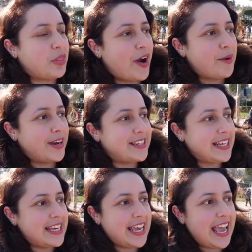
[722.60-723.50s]
throughout my
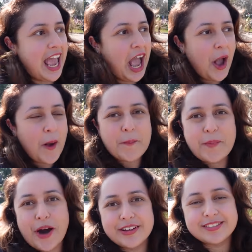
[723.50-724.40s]
stay here.
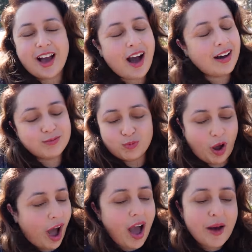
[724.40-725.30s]
But
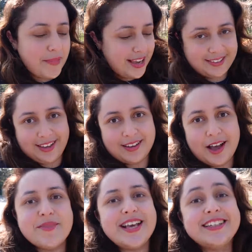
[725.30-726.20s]
amazing,
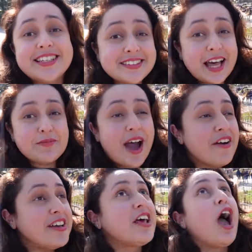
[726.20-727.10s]
amazing. Disneyland
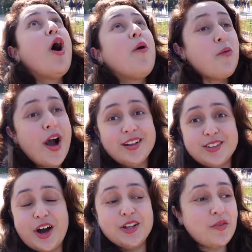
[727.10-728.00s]
Paris, well
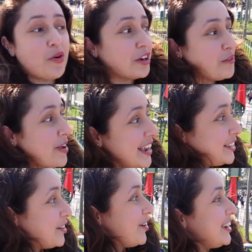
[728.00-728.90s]
done. What an
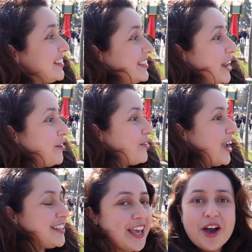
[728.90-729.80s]
amazing way to
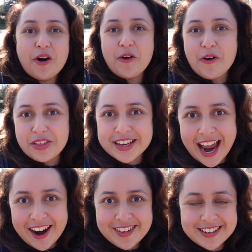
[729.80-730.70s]
celebrate. All the
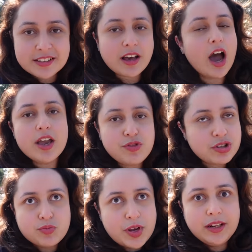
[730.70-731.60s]
characters. I've
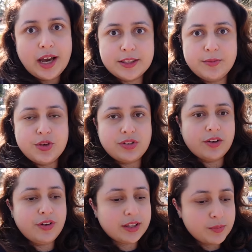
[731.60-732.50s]
just really liked the music.
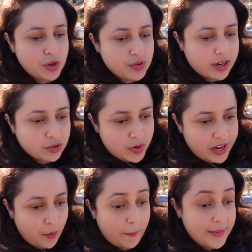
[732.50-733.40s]
I feel like the music is
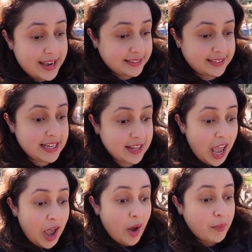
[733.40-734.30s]
really what makes it
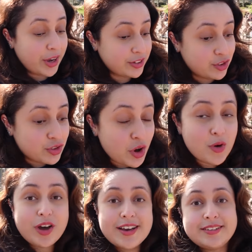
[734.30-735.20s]
because it's
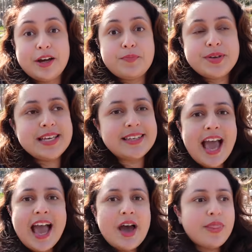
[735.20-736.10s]
so nice and upbeat
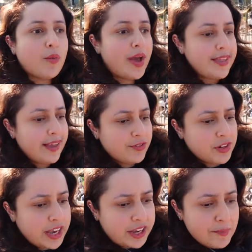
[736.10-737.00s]
and the way they've
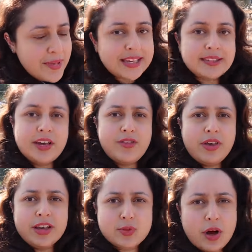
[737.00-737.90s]
like mixed
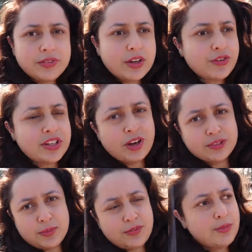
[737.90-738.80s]
everything as well, different
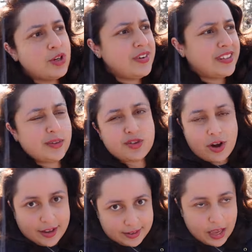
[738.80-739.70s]
songs from different movies as I was
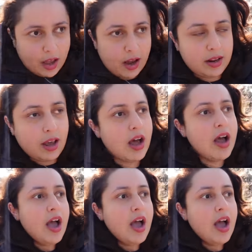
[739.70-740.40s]
trying to say earlier,